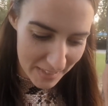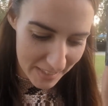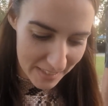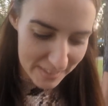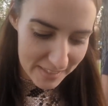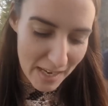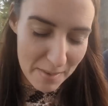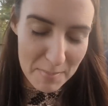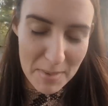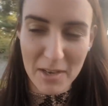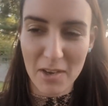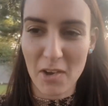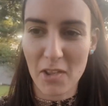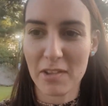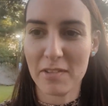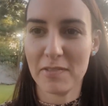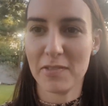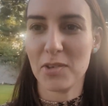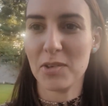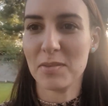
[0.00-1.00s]
Because I make all
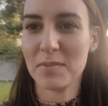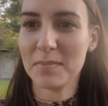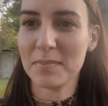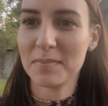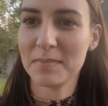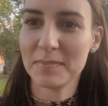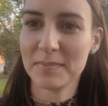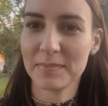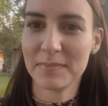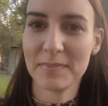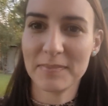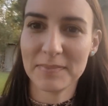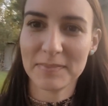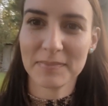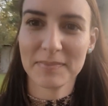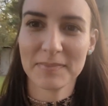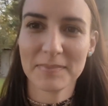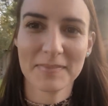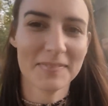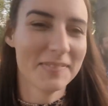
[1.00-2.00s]
the food.
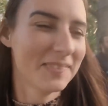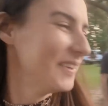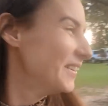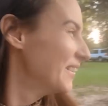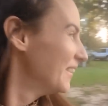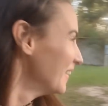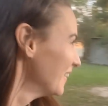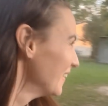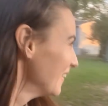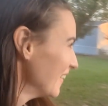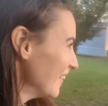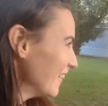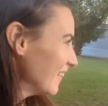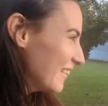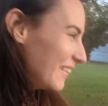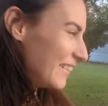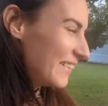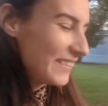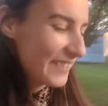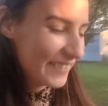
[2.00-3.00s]
Let's go, Laura.
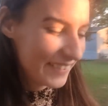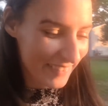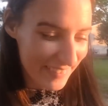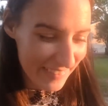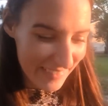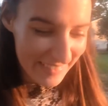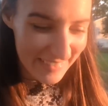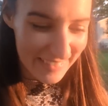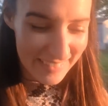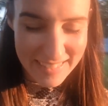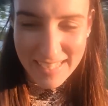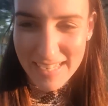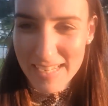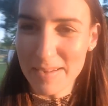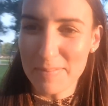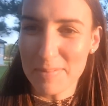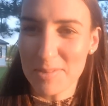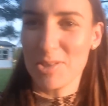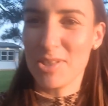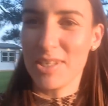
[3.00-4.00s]

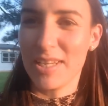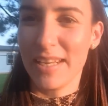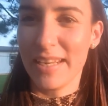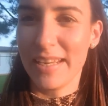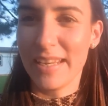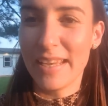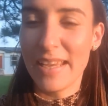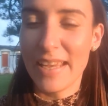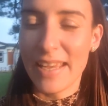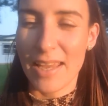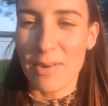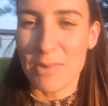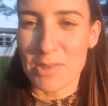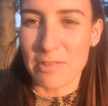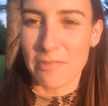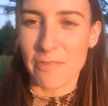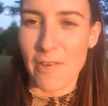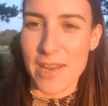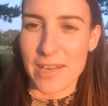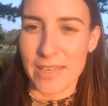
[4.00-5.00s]
I'm just kidding. It was
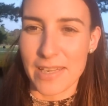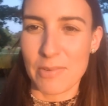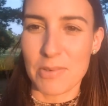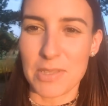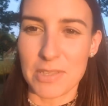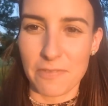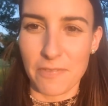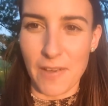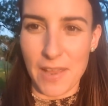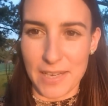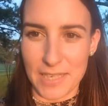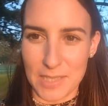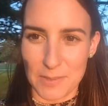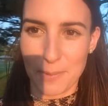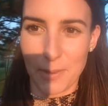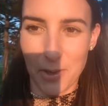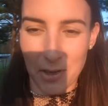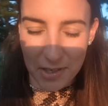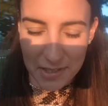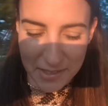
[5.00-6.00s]
a fun it was a fun
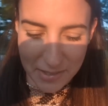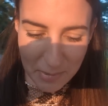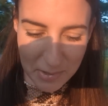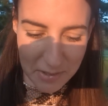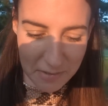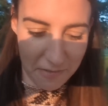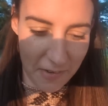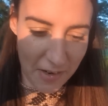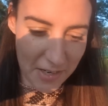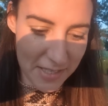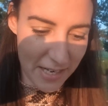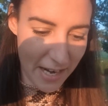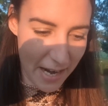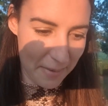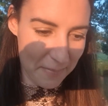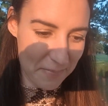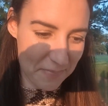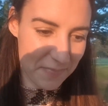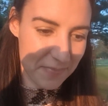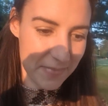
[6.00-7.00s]
experience. It was a fun
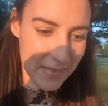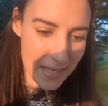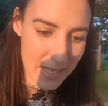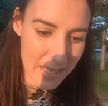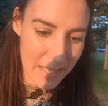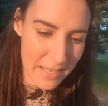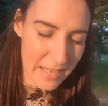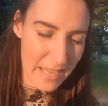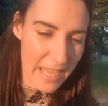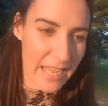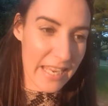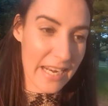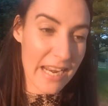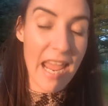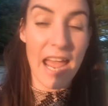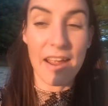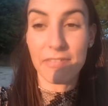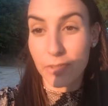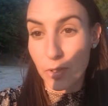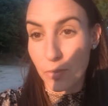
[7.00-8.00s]
time and
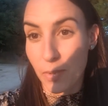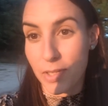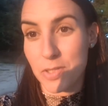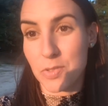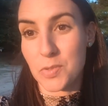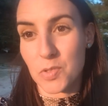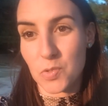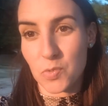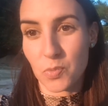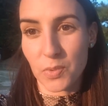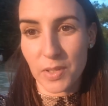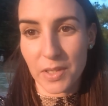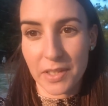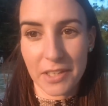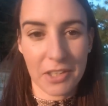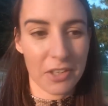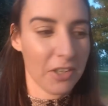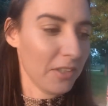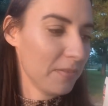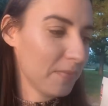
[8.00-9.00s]
everyone's was
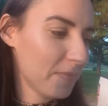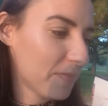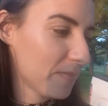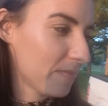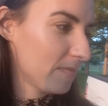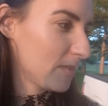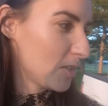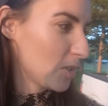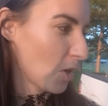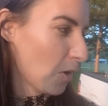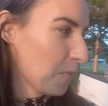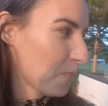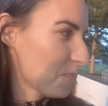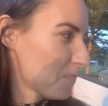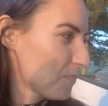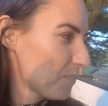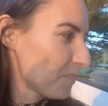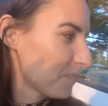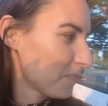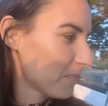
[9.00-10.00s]
really good. So
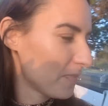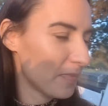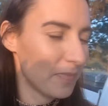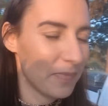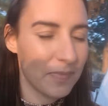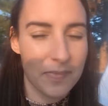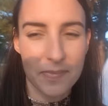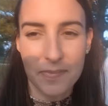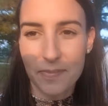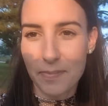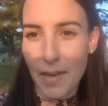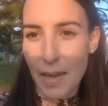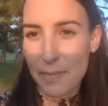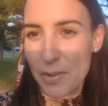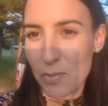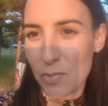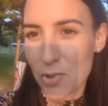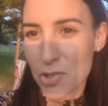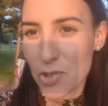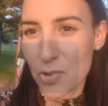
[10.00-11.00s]

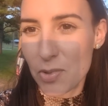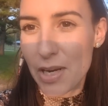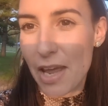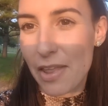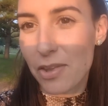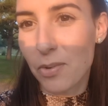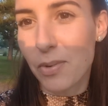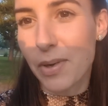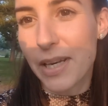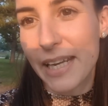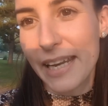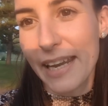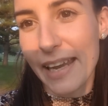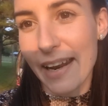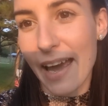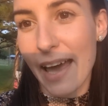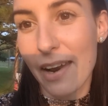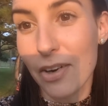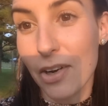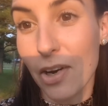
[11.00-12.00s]
maybe we'll do another one again.
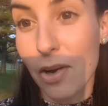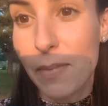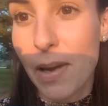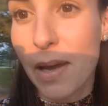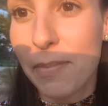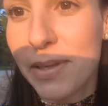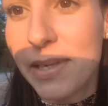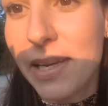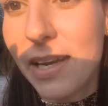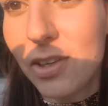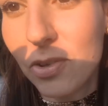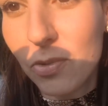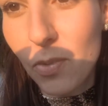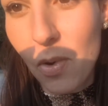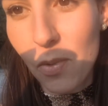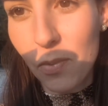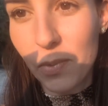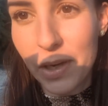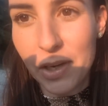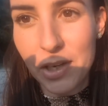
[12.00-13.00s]
I don't know. Maybe Daniel
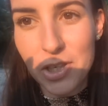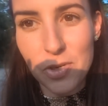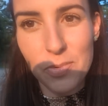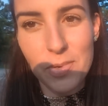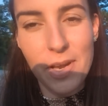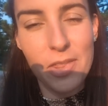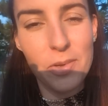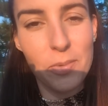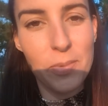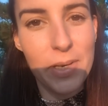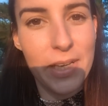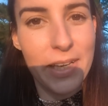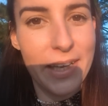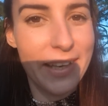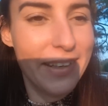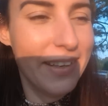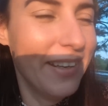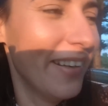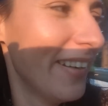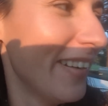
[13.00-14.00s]
won't want to do another one
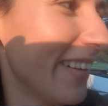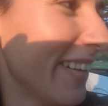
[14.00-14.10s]
again.